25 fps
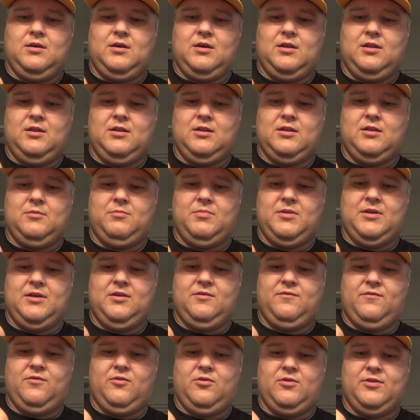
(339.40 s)
can let the
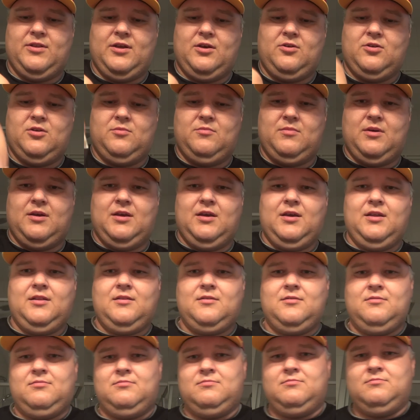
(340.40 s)
blade fall down in my
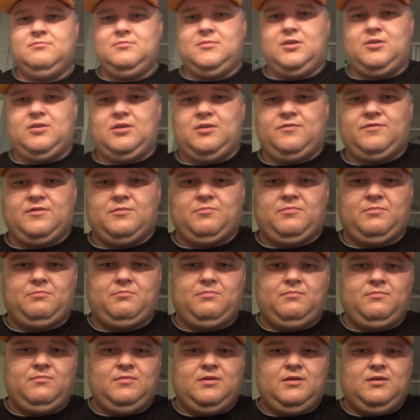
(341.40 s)
hand. Now I have the
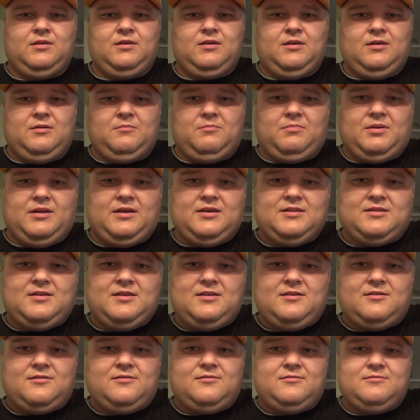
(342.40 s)
blade
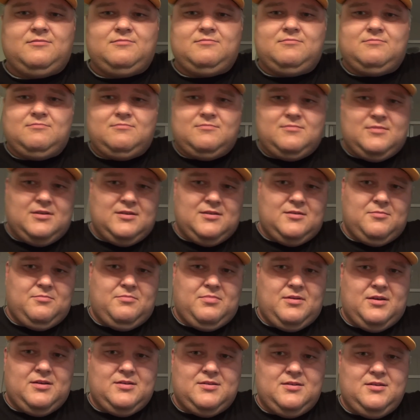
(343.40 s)
here and the
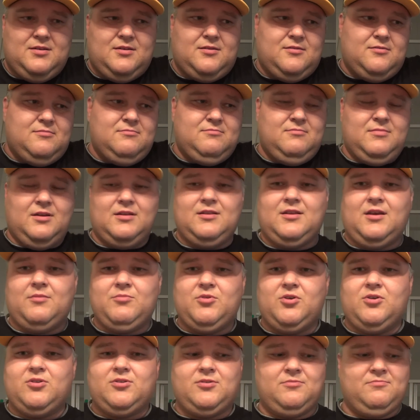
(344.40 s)
place here, and I'm
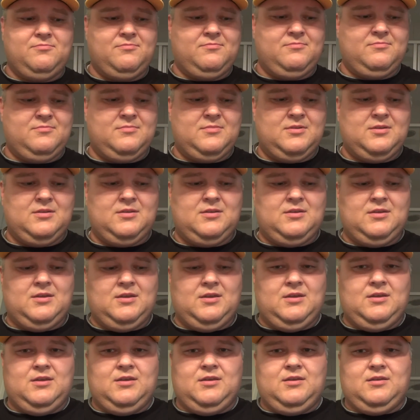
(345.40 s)
good.
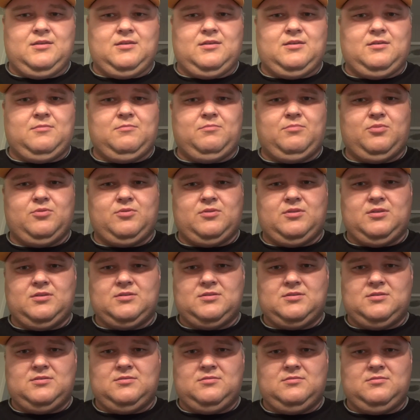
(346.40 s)
Can put
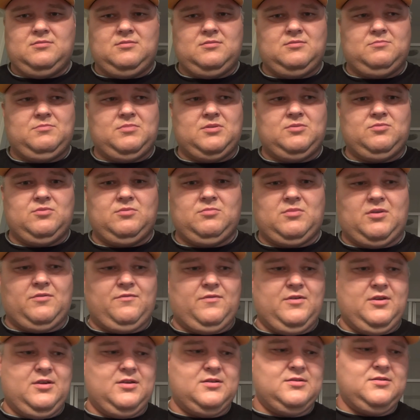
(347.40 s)
this between my
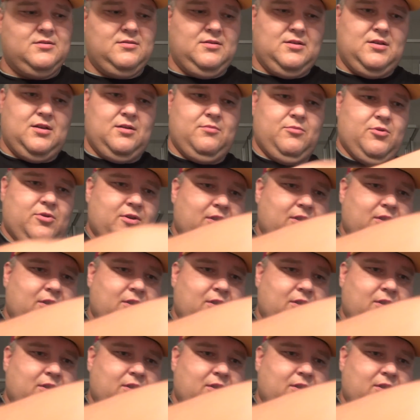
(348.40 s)
fingers and I'm